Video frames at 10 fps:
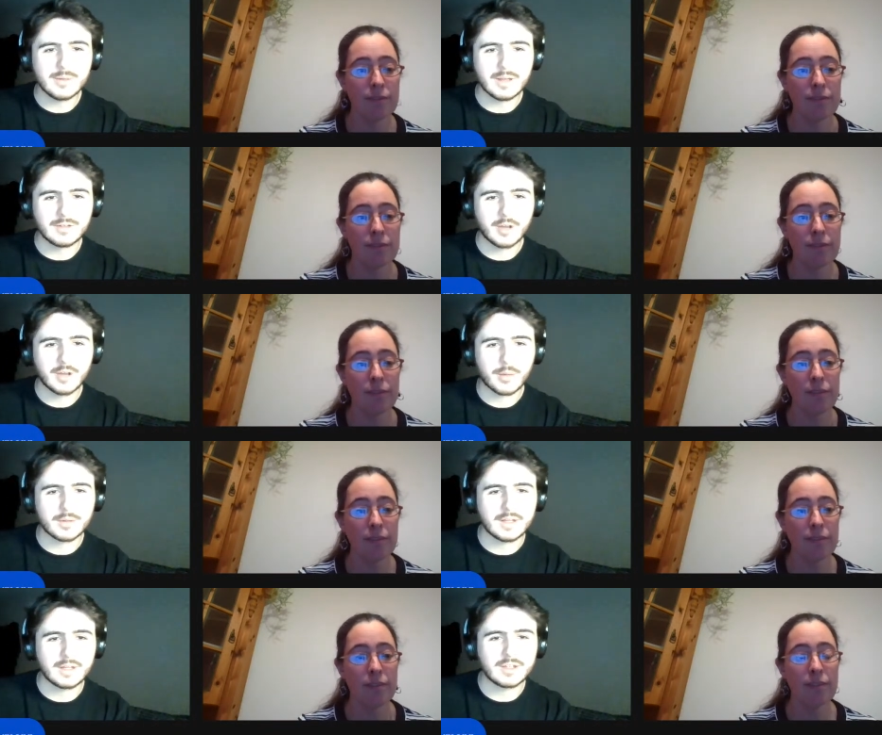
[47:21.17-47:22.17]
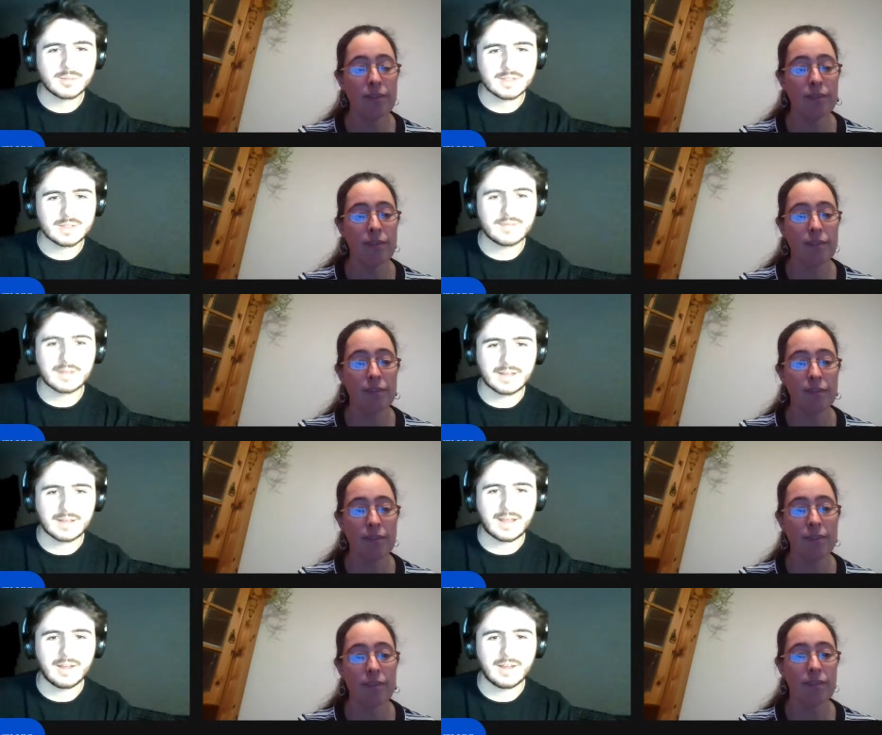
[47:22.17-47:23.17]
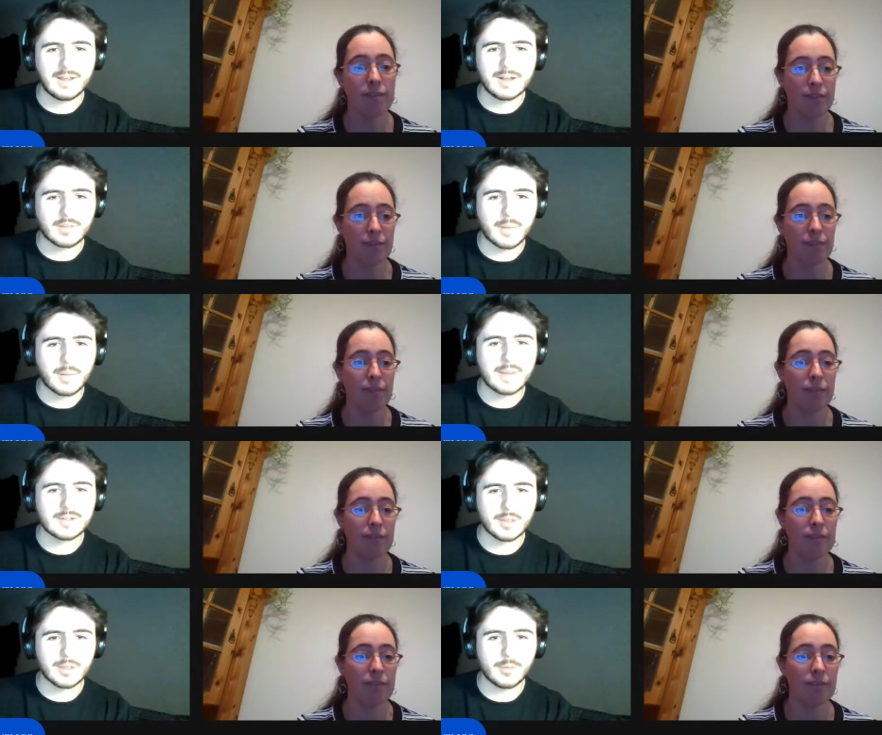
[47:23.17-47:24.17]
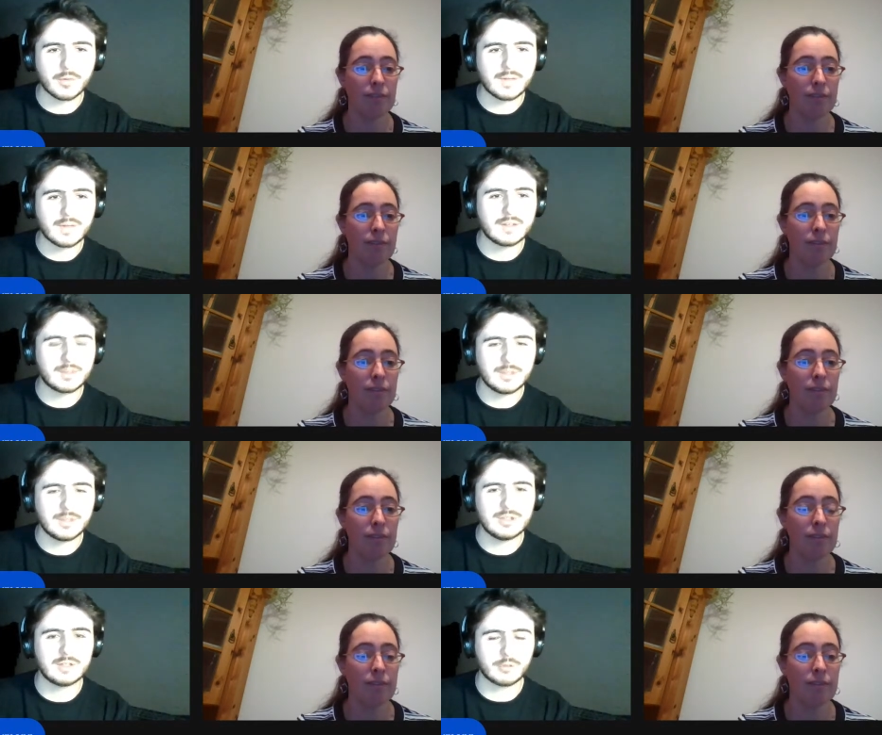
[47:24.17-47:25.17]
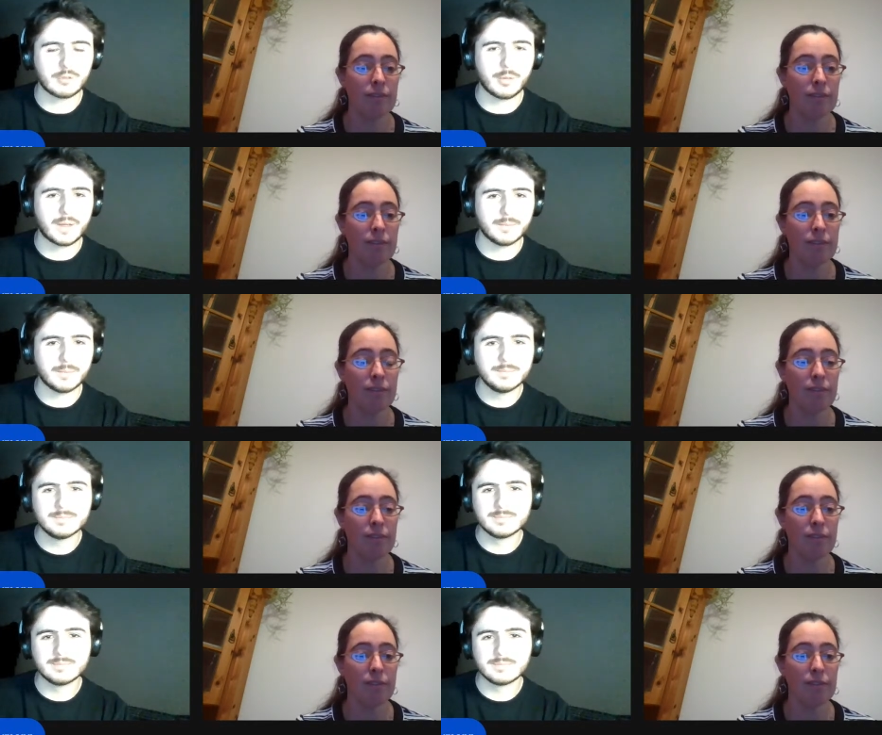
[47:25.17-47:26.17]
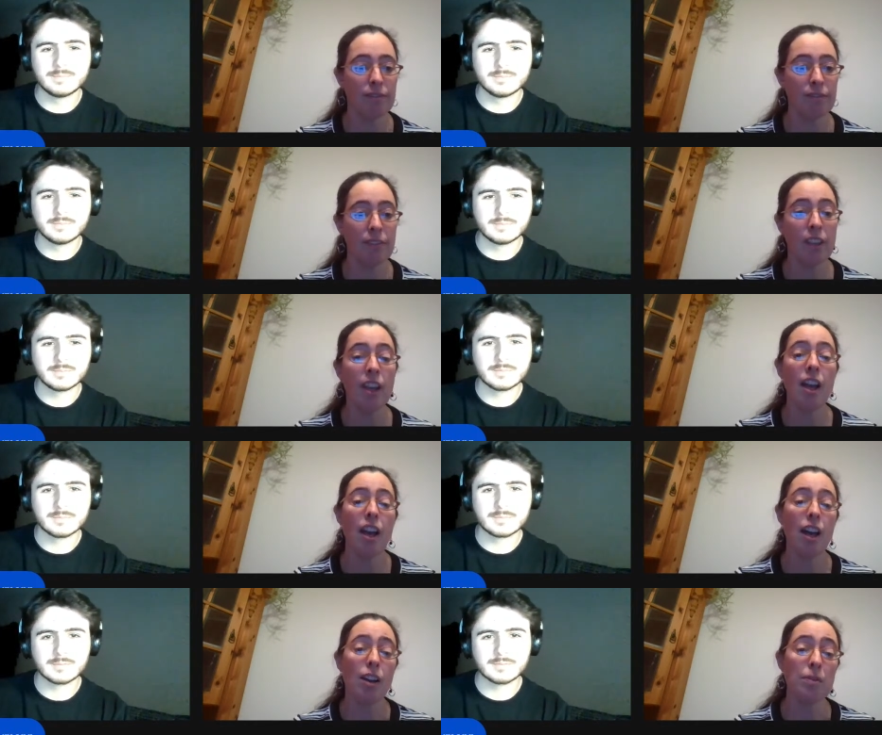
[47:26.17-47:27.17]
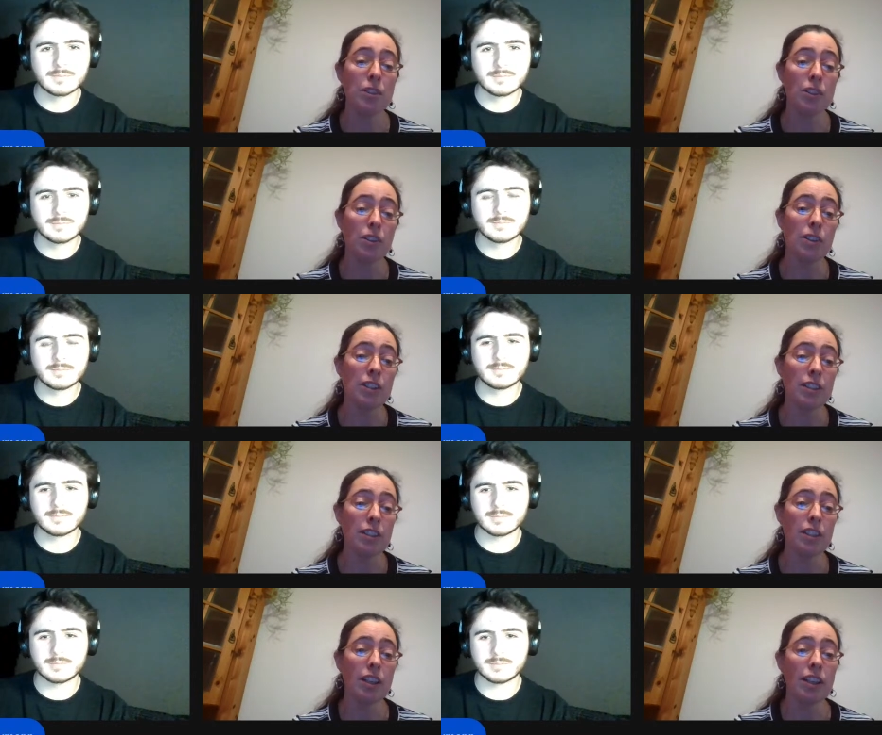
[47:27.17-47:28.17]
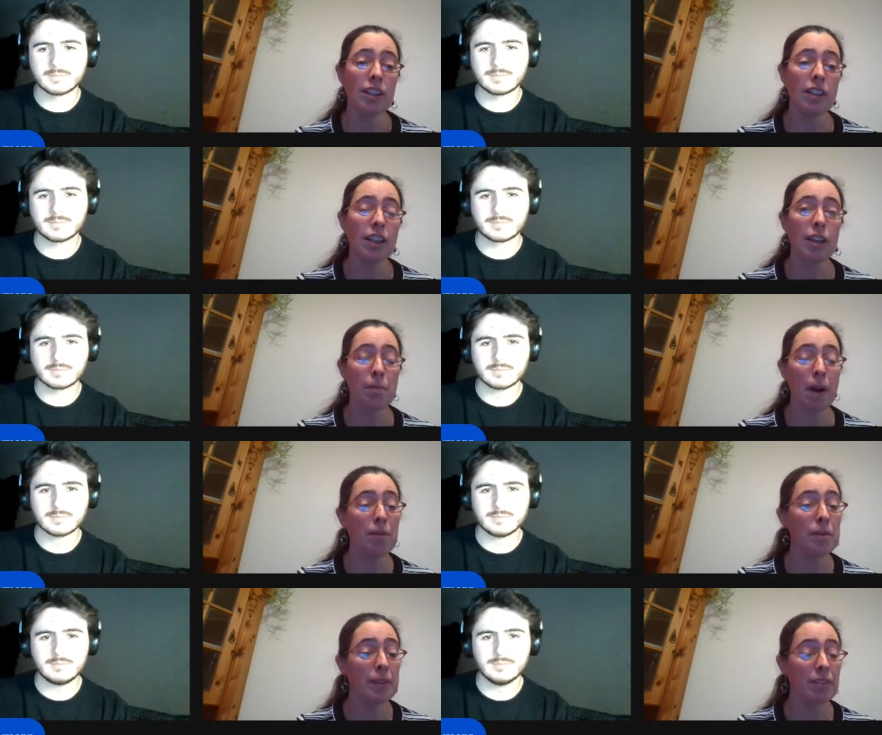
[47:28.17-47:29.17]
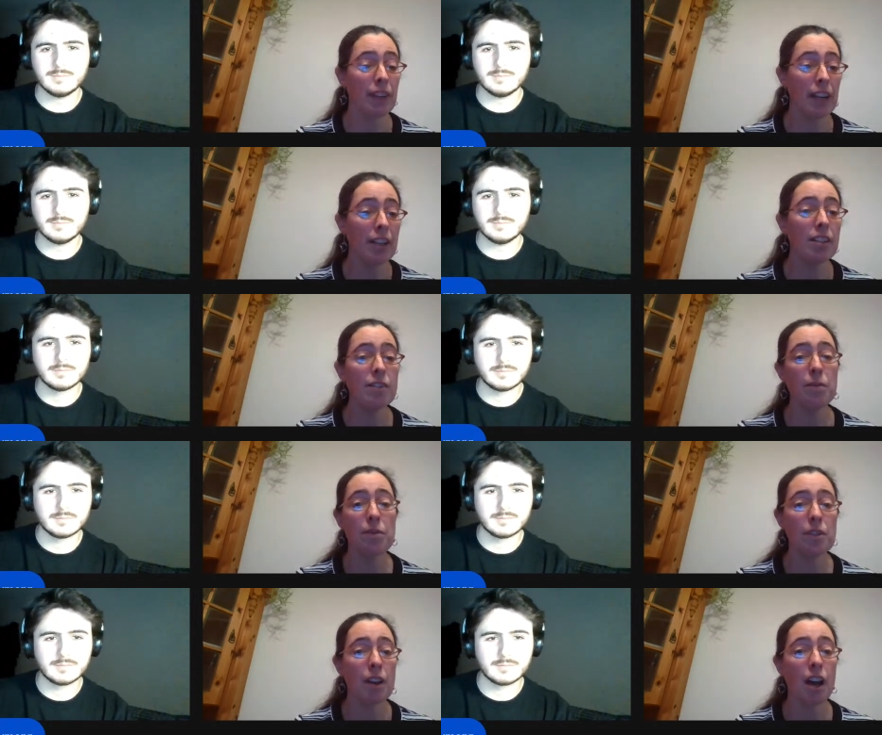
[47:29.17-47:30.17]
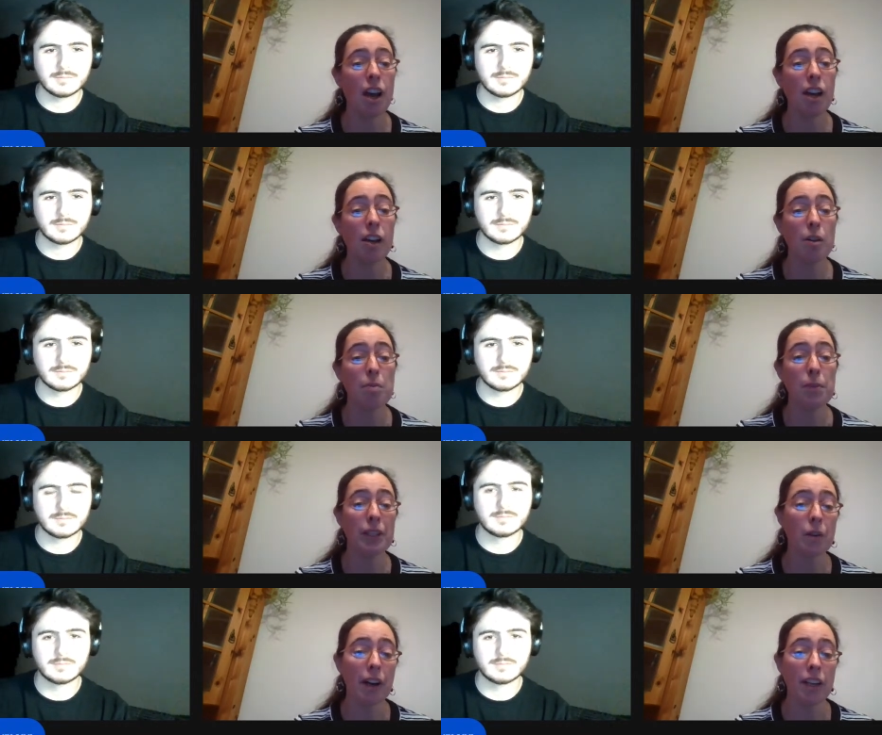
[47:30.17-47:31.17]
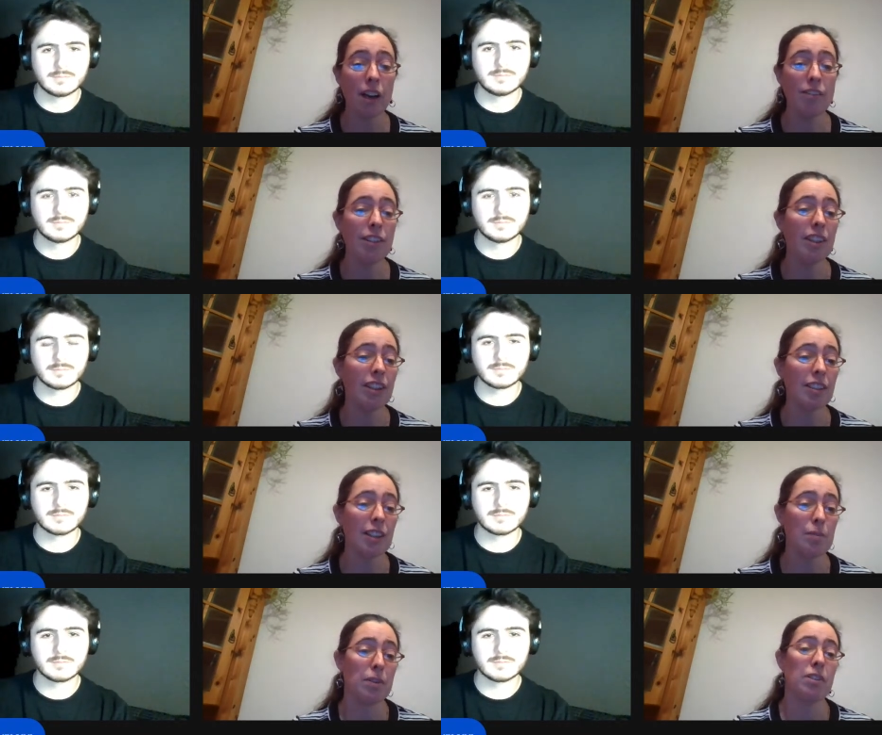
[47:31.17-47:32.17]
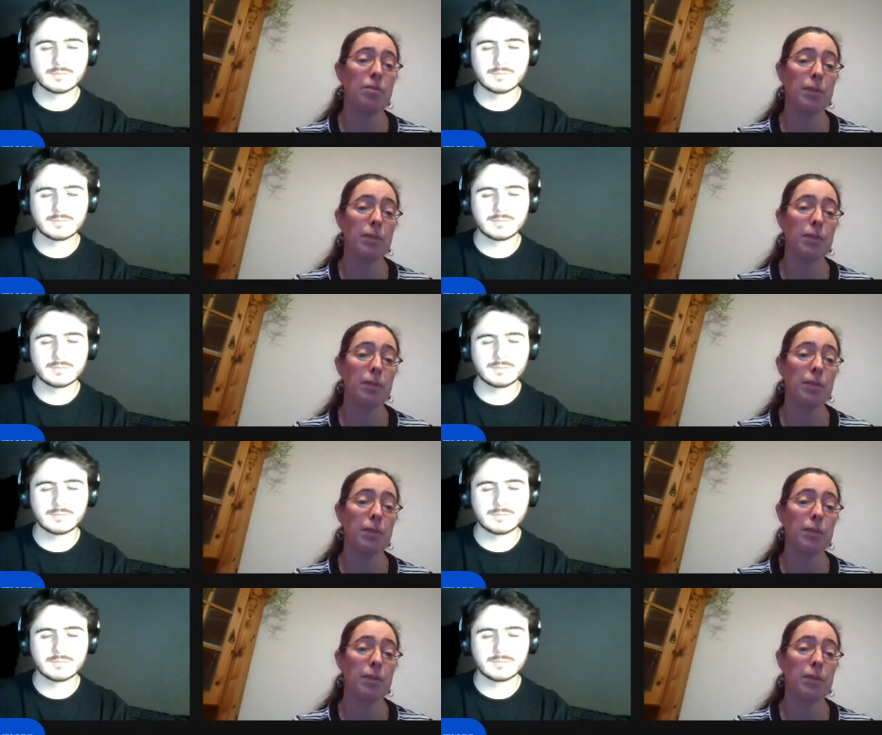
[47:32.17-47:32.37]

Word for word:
Speaker 1: interpret interspecific care, like the many examples of interspecies grooming?
Speaker 2: Um, so in, in, it probably varies, um, but quite often there are examples of